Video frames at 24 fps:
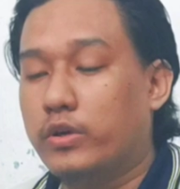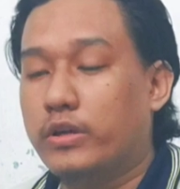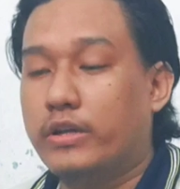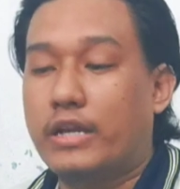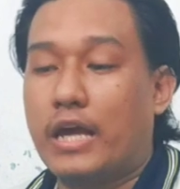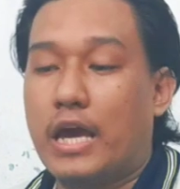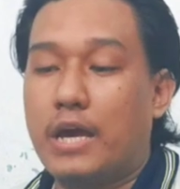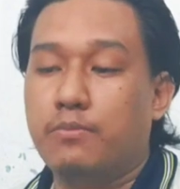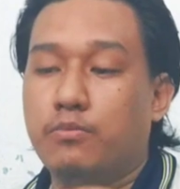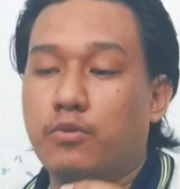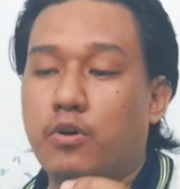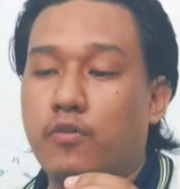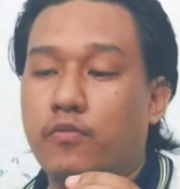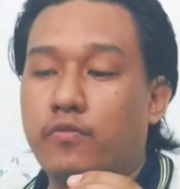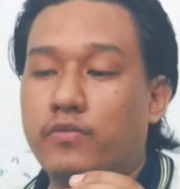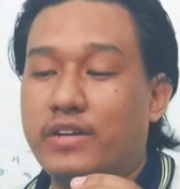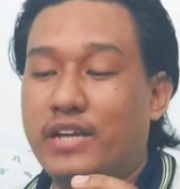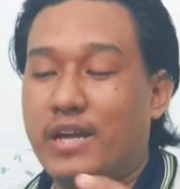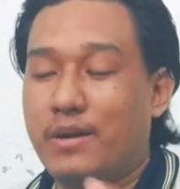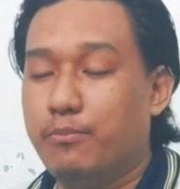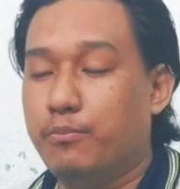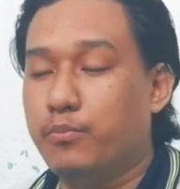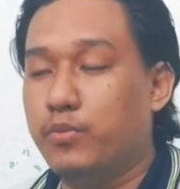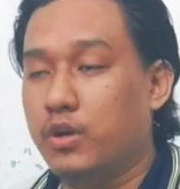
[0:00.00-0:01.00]
a type of
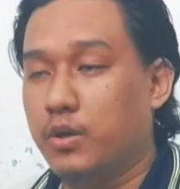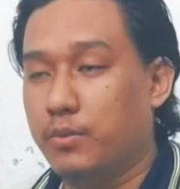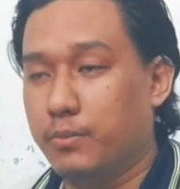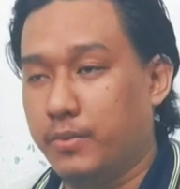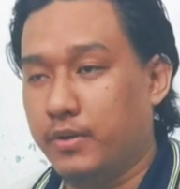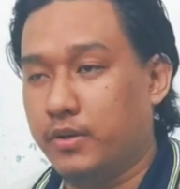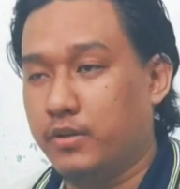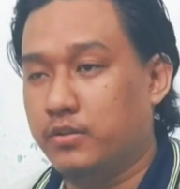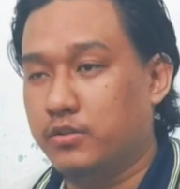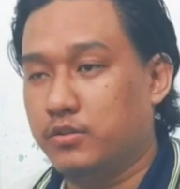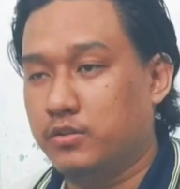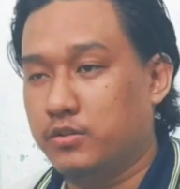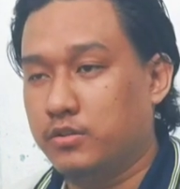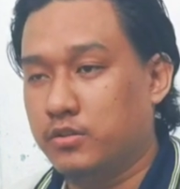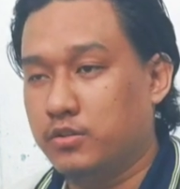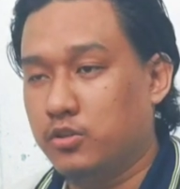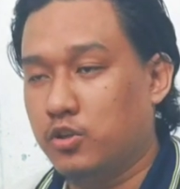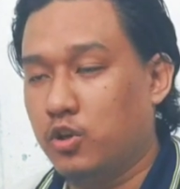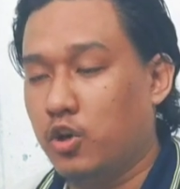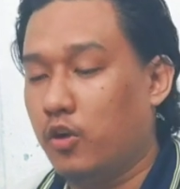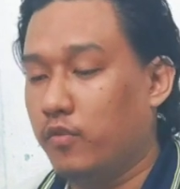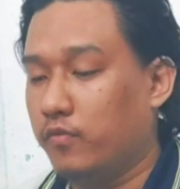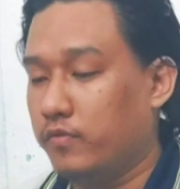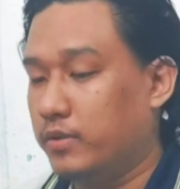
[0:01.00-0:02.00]
temperament
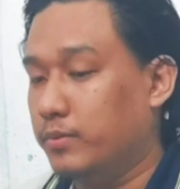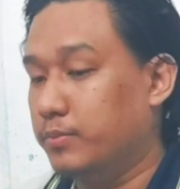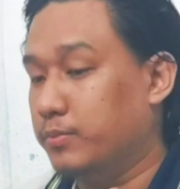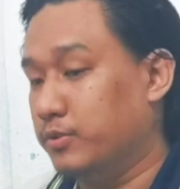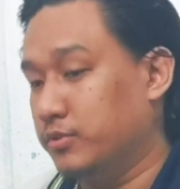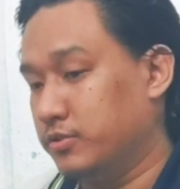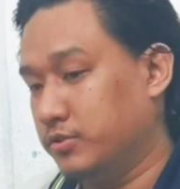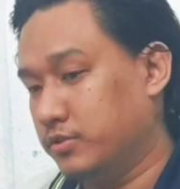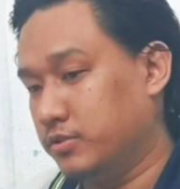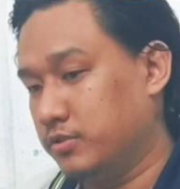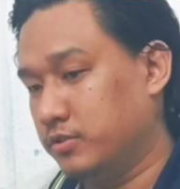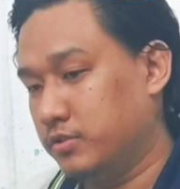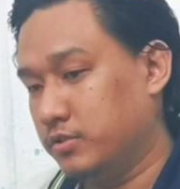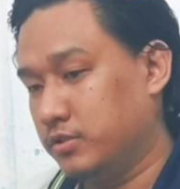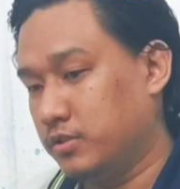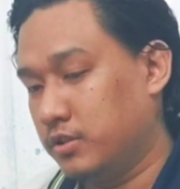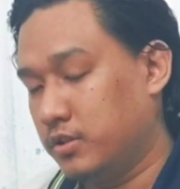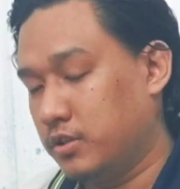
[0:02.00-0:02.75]
of the person.